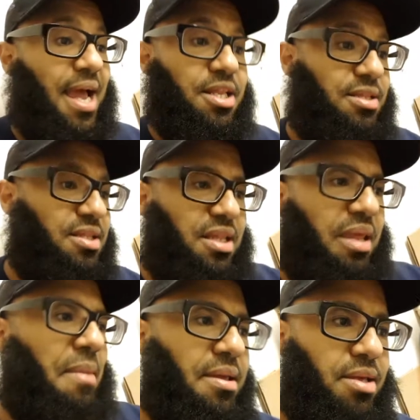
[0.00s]
and
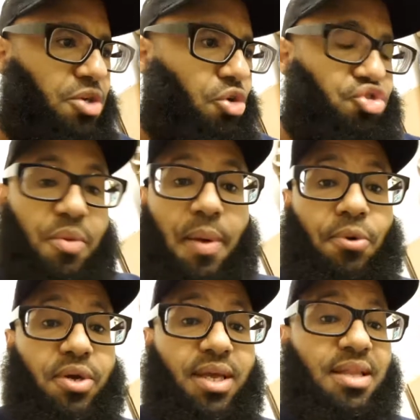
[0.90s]
they might, you know, trip
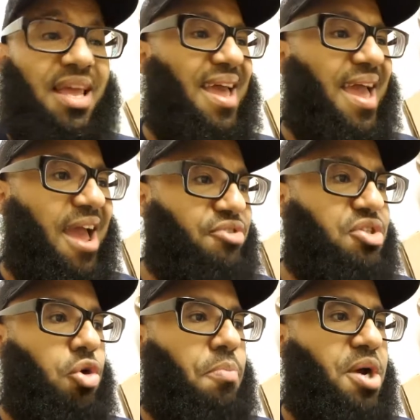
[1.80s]
up on it. Every
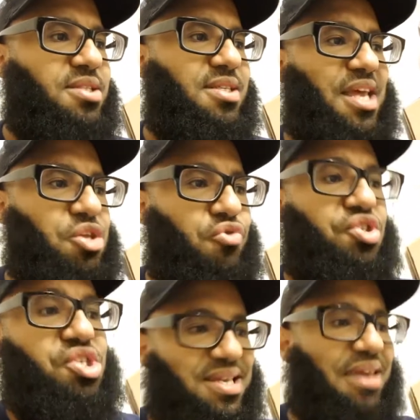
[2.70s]
single person that you've
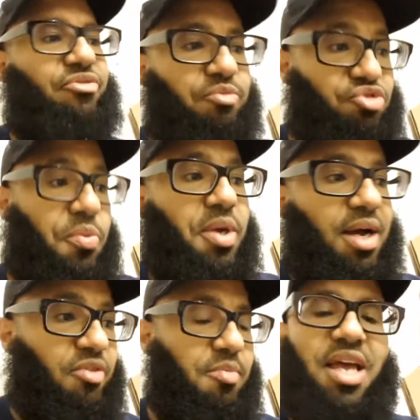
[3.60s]
just saved from tripping
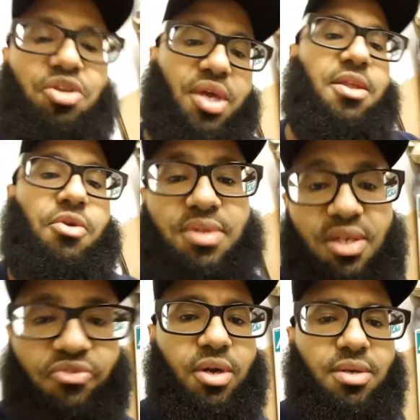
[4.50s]
up from that, you get the good
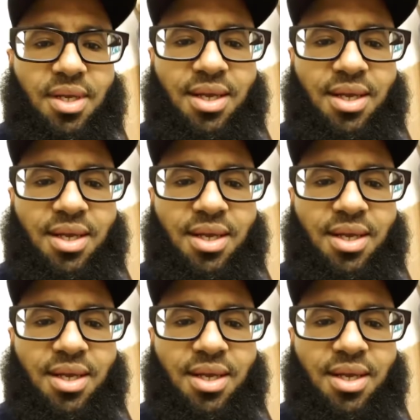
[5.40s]
deed for it.